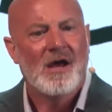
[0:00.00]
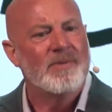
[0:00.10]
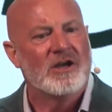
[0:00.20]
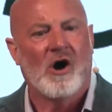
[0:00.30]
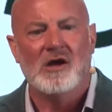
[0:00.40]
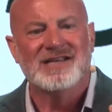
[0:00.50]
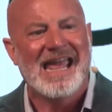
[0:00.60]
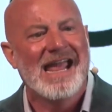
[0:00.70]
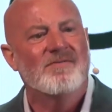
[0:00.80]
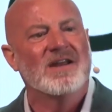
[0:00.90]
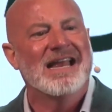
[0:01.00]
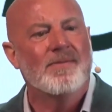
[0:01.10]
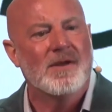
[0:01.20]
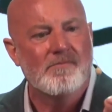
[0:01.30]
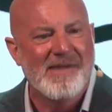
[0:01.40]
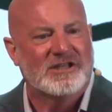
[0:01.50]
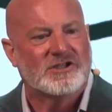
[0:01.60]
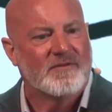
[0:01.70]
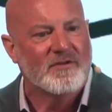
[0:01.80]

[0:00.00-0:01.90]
Because even in the midst of